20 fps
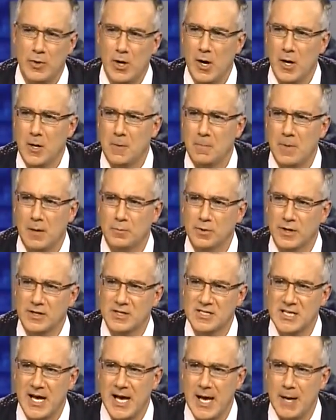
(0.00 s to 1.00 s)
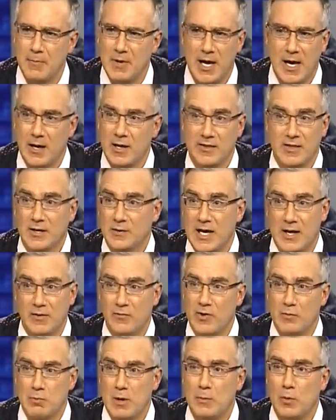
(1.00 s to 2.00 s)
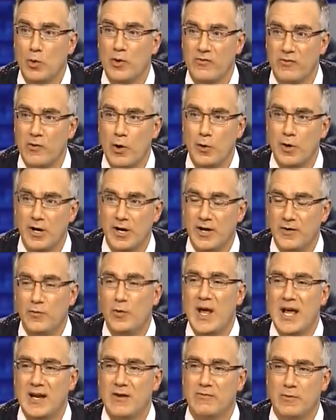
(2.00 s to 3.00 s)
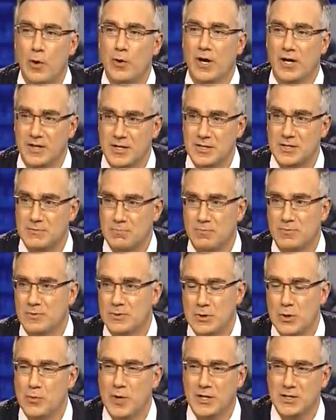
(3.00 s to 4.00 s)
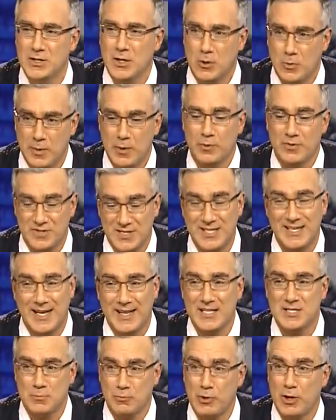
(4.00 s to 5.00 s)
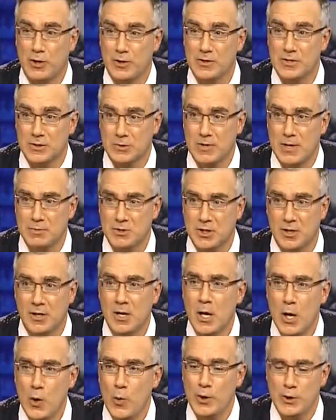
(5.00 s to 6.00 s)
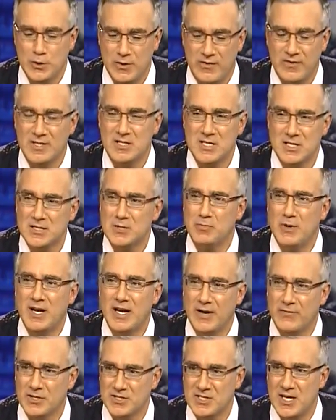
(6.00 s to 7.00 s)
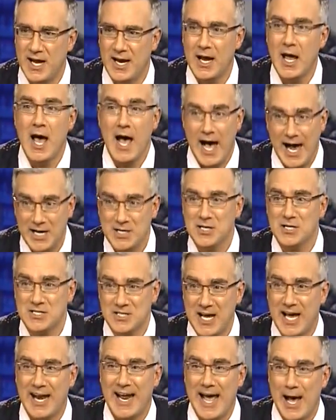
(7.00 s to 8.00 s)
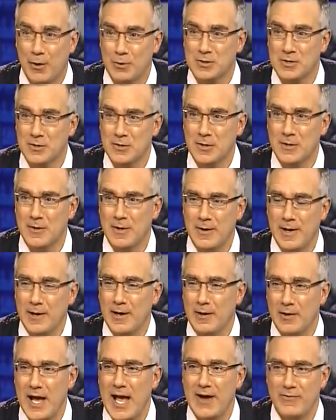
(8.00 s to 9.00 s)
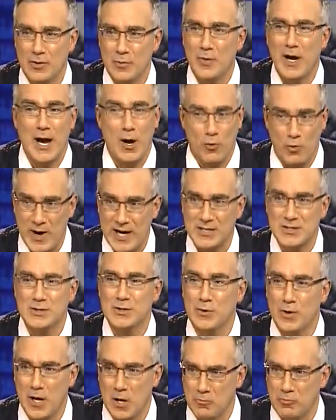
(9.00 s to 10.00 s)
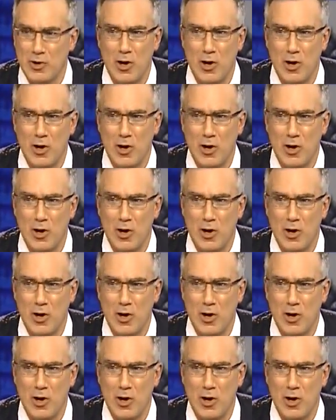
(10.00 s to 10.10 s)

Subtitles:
American public time? I think people would have voted, if we had to vote on this 2 months ago, people would have said, yeah, that's a pretty good description. Would you have anticipated ever saying, I just got out after my arrest during a